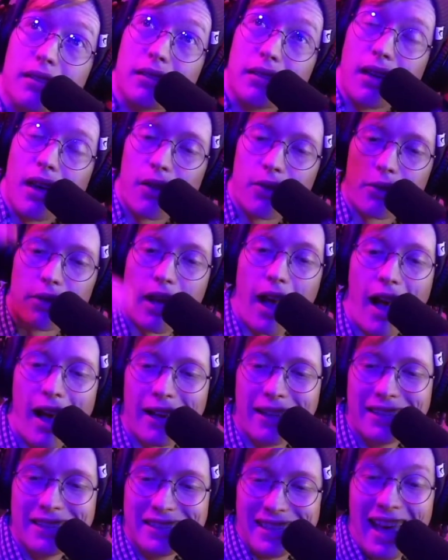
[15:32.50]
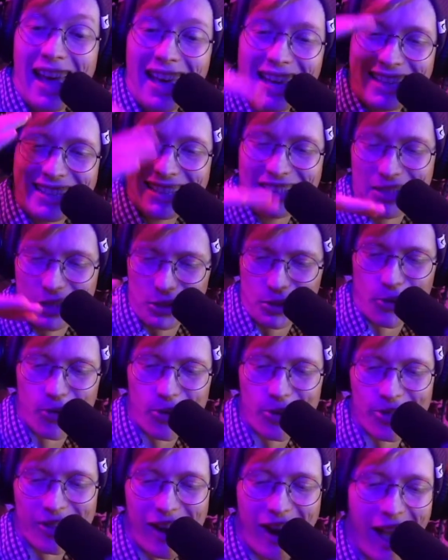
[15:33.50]
the other guy is like
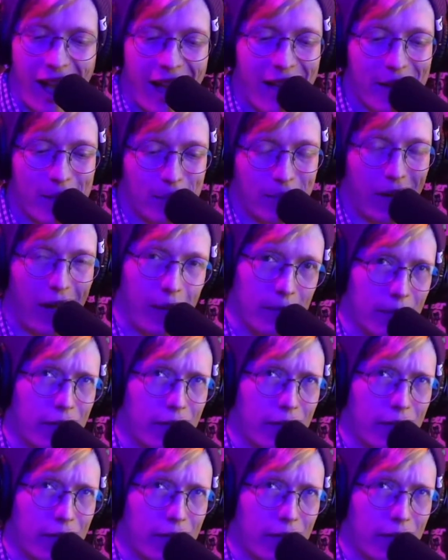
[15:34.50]
shorter than I am. I'm